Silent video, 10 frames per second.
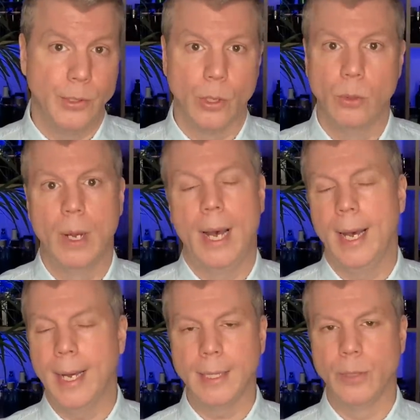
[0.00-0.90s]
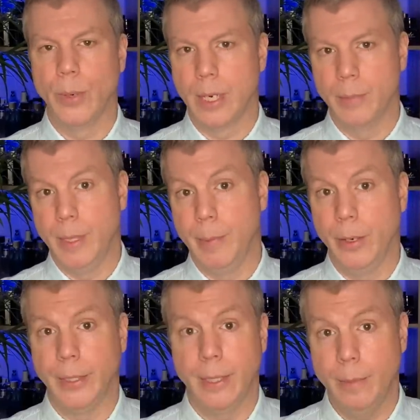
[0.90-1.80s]
so I highly recommend
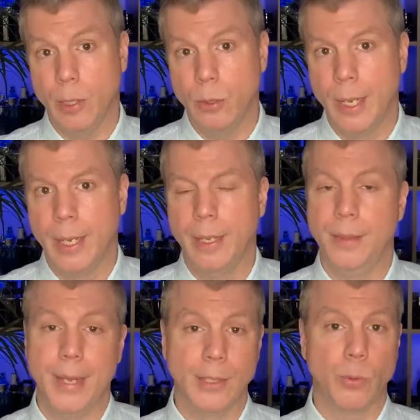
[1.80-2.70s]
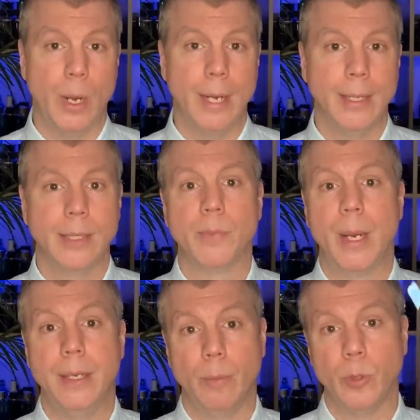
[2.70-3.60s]
Marettimo, and that's why it's
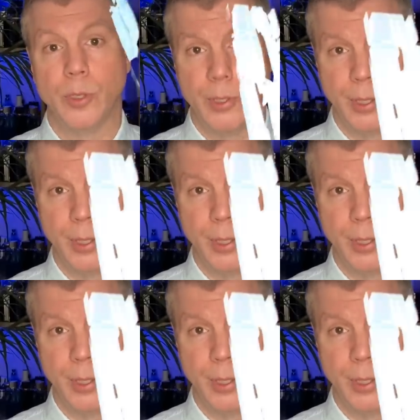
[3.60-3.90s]
my number